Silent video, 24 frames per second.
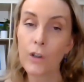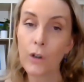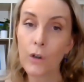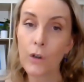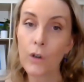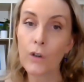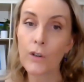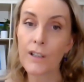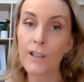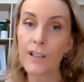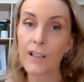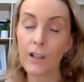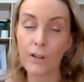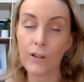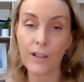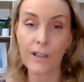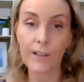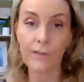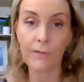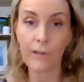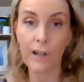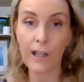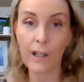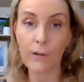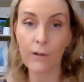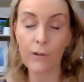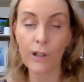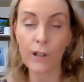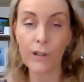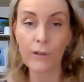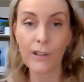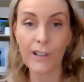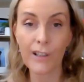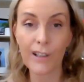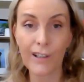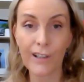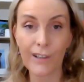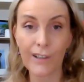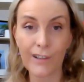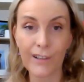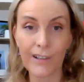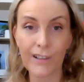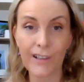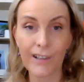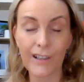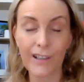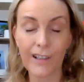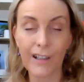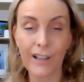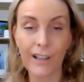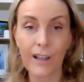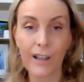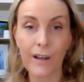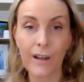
Talk to lots of recruiters